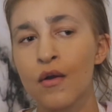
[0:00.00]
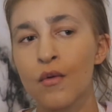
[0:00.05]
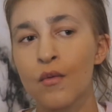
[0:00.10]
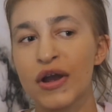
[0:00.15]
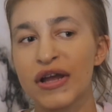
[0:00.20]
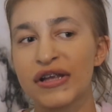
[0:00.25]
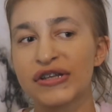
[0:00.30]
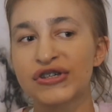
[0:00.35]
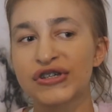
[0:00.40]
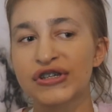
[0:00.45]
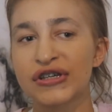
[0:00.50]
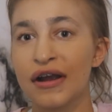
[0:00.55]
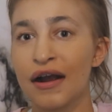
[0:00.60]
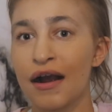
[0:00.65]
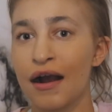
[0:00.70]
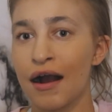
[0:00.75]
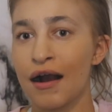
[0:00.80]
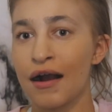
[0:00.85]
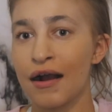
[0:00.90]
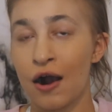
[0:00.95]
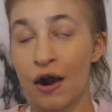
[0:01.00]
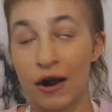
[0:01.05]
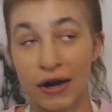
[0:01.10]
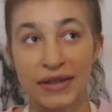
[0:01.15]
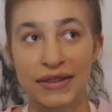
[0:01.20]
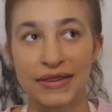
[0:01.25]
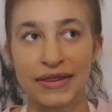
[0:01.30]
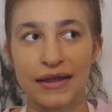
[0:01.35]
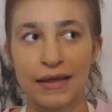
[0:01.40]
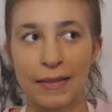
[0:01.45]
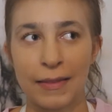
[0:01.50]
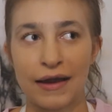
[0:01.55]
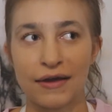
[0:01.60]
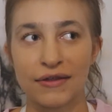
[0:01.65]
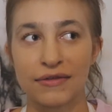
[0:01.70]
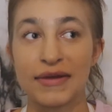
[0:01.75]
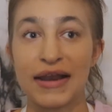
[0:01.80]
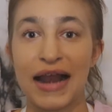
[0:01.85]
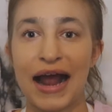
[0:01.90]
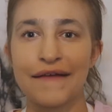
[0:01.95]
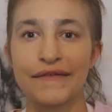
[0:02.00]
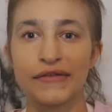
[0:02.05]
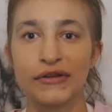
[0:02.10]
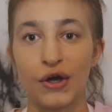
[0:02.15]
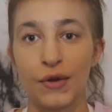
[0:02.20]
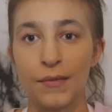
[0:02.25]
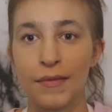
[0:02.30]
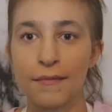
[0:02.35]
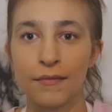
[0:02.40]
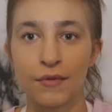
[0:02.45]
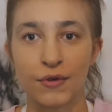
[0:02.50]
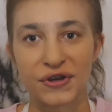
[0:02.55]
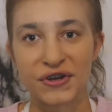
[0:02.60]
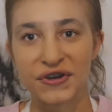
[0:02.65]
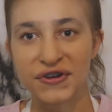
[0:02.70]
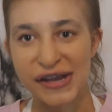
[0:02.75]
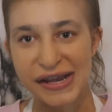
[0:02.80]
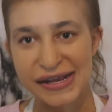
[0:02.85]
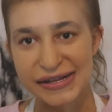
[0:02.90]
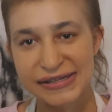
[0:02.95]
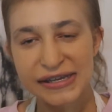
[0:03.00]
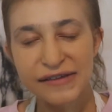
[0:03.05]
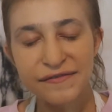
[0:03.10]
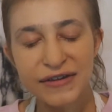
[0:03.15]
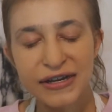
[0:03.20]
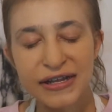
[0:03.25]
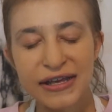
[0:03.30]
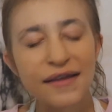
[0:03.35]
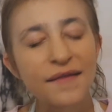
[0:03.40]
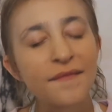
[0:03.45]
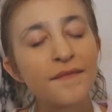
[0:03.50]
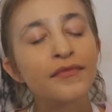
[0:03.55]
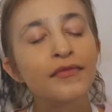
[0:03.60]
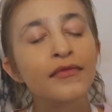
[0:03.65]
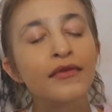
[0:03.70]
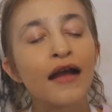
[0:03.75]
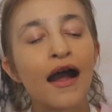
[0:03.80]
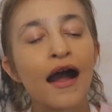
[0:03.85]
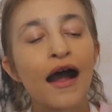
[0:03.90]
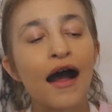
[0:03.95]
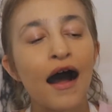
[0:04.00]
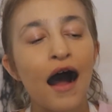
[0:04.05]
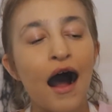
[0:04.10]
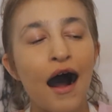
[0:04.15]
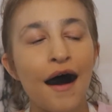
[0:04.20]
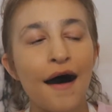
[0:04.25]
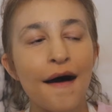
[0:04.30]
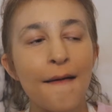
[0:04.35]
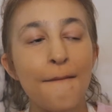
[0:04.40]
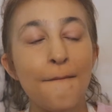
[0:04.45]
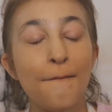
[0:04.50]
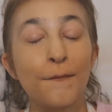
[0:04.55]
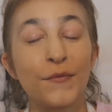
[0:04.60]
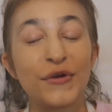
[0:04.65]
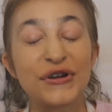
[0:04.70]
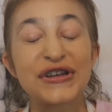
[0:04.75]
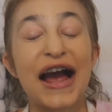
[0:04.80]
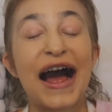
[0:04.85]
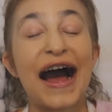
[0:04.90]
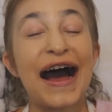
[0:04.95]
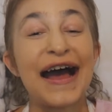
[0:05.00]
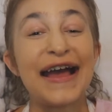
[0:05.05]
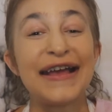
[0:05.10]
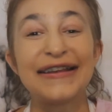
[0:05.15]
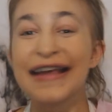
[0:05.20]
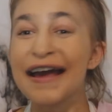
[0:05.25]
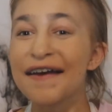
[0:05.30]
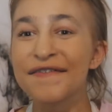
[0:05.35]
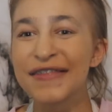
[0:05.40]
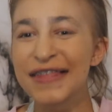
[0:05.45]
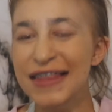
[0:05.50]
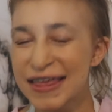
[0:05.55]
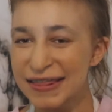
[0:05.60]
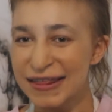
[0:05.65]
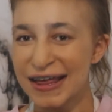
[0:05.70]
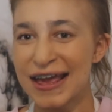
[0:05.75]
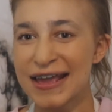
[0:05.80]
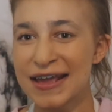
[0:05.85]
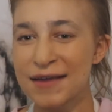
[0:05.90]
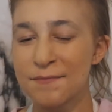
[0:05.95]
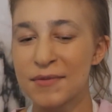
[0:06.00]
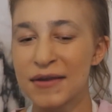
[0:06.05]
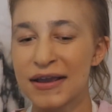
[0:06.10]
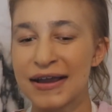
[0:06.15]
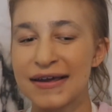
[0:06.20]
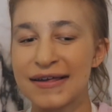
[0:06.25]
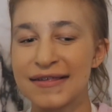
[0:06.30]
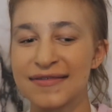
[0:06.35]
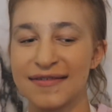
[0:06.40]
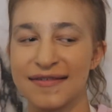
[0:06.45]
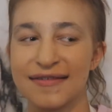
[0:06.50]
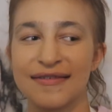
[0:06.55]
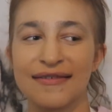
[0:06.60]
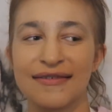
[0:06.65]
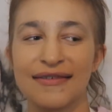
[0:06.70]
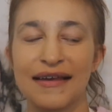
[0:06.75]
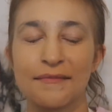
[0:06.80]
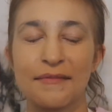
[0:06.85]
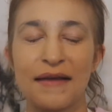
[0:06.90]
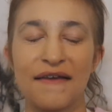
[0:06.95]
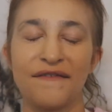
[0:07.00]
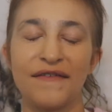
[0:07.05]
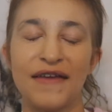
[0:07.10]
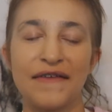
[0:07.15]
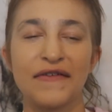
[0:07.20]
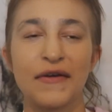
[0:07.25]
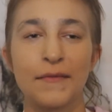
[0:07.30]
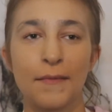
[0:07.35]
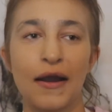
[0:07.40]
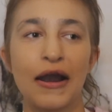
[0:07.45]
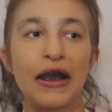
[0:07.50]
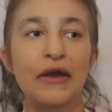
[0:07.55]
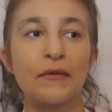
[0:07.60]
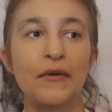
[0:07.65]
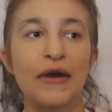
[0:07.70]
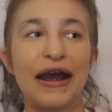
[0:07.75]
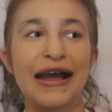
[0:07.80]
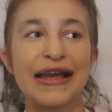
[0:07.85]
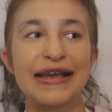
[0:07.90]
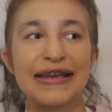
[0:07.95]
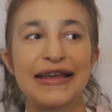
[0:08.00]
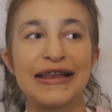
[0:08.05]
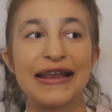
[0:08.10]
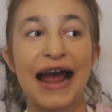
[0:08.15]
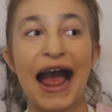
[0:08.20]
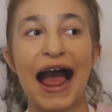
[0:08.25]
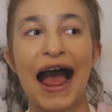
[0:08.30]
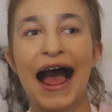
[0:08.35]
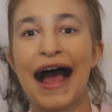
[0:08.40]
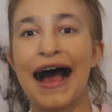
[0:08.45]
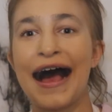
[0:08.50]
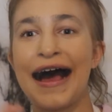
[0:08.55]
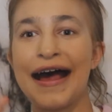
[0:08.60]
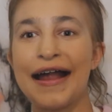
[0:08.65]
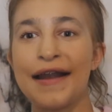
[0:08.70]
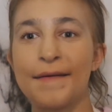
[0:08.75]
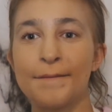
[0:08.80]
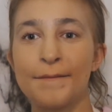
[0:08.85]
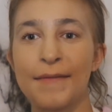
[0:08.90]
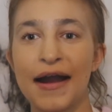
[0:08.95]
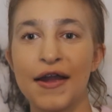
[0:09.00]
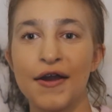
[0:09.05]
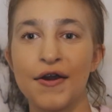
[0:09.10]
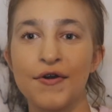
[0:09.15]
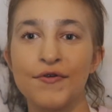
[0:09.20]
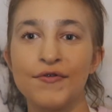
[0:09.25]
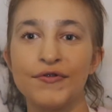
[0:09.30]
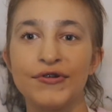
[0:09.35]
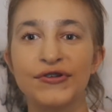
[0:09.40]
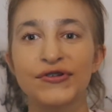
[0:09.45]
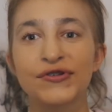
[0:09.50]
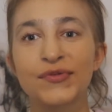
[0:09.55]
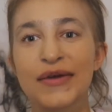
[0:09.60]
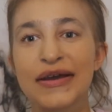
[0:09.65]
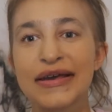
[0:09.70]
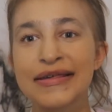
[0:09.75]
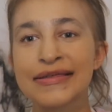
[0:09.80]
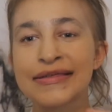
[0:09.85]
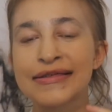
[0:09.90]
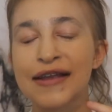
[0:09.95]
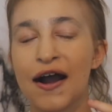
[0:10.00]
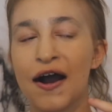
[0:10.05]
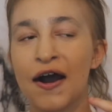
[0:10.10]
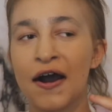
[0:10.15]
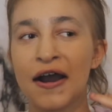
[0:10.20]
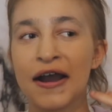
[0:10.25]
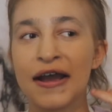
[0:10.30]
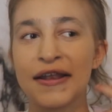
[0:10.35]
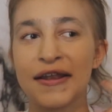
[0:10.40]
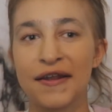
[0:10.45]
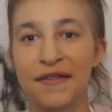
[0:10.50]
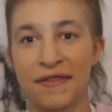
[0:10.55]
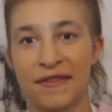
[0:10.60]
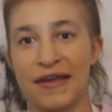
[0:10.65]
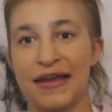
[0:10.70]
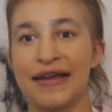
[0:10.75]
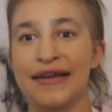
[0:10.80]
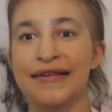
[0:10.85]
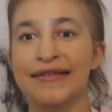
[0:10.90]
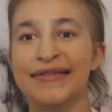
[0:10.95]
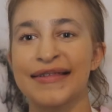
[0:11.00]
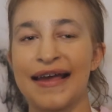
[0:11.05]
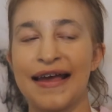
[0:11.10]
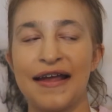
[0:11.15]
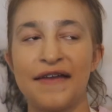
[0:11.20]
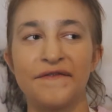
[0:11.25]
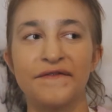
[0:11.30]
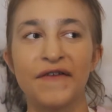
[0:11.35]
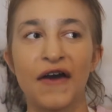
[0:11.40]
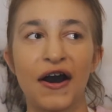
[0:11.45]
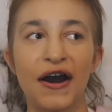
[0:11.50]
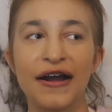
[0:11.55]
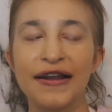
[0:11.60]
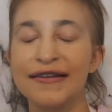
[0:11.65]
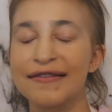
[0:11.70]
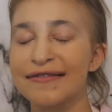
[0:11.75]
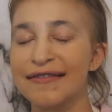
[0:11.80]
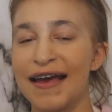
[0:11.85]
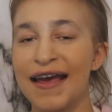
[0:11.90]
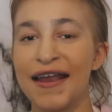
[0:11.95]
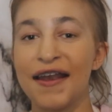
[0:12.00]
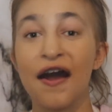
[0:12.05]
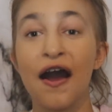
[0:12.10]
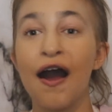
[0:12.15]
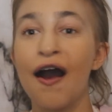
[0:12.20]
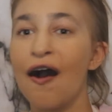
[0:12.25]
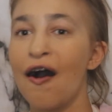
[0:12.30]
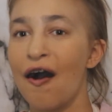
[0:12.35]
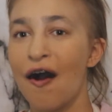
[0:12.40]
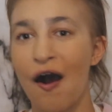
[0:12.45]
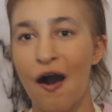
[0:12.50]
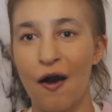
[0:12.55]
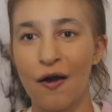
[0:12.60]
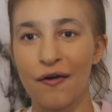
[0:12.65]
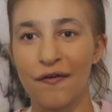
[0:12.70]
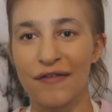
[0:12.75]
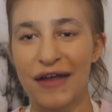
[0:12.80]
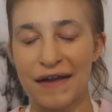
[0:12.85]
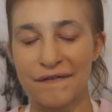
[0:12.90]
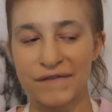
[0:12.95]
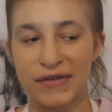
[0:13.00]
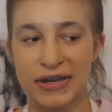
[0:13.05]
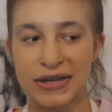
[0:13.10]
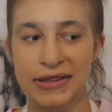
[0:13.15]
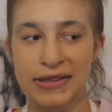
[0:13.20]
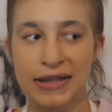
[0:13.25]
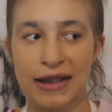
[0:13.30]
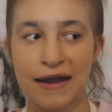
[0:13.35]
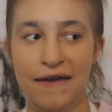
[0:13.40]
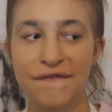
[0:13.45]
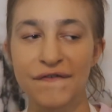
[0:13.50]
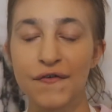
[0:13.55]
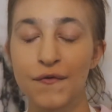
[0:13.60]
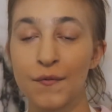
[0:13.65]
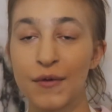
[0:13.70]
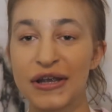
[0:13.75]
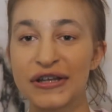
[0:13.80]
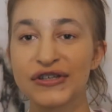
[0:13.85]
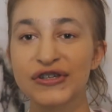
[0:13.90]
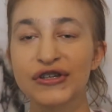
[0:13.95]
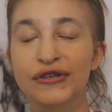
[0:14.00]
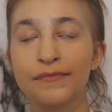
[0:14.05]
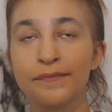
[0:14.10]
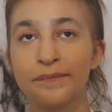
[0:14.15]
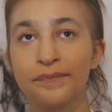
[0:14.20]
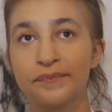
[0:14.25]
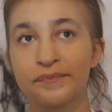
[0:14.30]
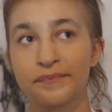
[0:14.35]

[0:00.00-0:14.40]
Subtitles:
which honestly allows me to have a little bit more creativity, which I definitely like, because this is like my favorite part where I can add my own twist on things and fonts and all of that fun stuff, which